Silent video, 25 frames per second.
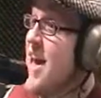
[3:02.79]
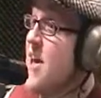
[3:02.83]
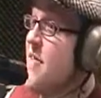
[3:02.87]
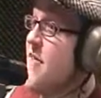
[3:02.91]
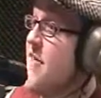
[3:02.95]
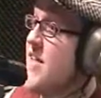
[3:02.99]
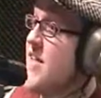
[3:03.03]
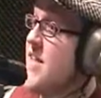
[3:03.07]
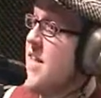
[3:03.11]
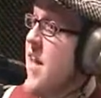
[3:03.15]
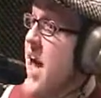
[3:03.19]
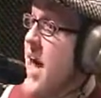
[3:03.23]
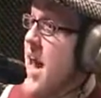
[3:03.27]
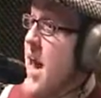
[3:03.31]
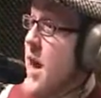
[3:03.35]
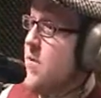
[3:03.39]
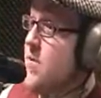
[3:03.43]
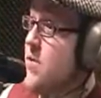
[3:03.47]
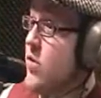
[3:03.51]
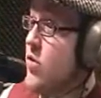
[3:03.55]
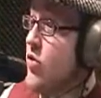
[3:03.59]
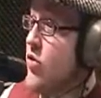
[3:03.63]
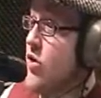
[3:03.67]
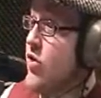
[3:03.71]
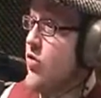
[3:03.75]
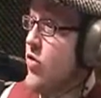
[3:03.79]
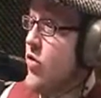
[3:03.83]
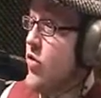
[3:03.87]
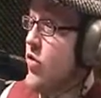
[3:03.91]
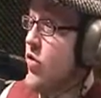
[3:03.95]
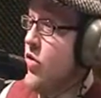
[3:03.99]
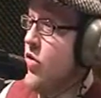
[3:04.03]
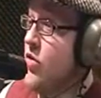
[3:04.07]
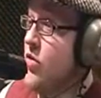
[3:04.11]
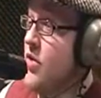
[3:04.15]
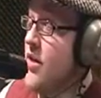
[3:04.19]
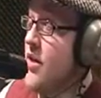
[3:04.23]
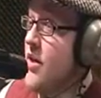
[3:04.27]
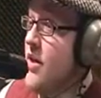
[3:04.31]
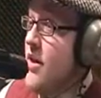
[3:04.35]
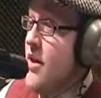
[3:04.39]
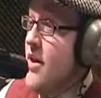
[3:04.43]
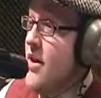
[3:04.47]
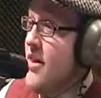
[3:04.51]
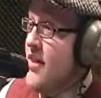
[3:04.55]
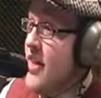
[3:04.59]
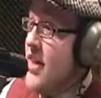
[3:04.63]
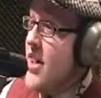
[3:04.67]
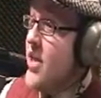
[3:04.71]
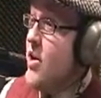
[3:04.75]
If it's not absolutely true,
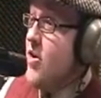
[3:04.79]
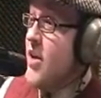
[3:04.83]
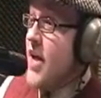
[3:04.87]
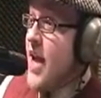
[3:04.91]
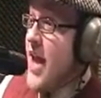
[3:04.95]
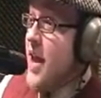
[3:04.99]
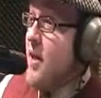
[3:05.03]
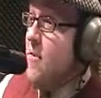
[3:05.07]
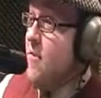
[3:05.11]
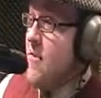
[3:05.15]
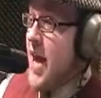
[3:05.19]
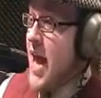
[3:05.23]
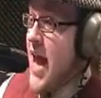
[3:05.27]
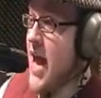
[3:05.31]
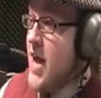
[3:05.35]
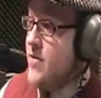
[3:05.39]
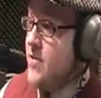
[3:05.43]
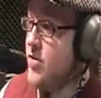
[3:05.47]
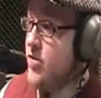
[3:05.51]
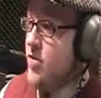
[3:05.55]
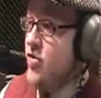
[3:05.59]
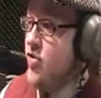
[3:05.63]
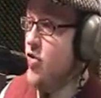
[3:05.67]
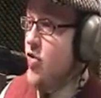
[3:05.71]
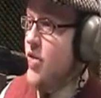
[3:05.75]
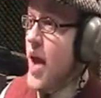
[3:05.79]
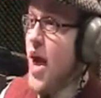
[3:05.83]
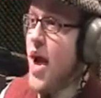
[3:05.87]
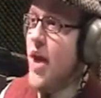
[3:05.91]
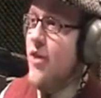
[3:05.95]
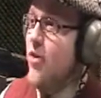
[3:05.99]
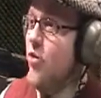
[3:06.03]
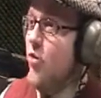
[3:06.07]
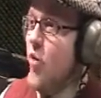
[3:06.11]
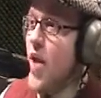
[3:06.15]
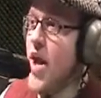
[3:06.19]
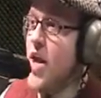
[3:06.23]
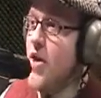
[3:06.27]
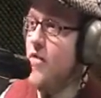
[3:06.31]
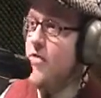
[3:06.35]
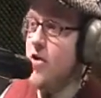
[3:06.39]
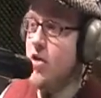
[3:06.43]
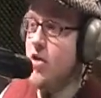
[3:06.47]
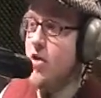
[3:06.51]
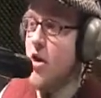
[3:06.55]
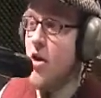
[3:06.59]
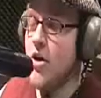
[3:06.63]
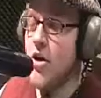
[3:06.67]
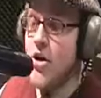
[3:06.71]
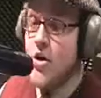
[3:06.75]
then there can be absolute truth. Either way, you've
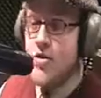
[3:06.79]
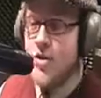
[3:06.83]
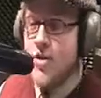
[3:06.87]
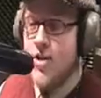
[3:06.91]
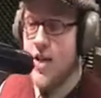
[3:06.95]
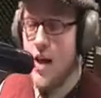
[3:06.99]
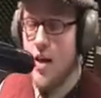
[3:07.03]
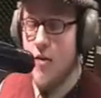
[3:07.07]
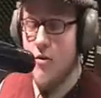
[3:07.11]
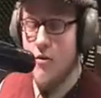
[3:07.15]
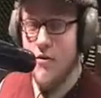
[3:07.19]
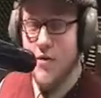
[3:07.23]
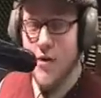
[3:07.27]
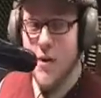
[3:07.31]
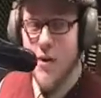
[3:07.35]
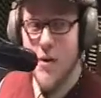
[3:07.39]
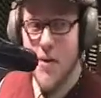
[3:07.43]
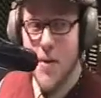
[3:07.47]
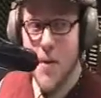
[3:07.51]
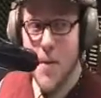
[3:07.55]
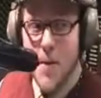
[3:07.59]
just hung yourself.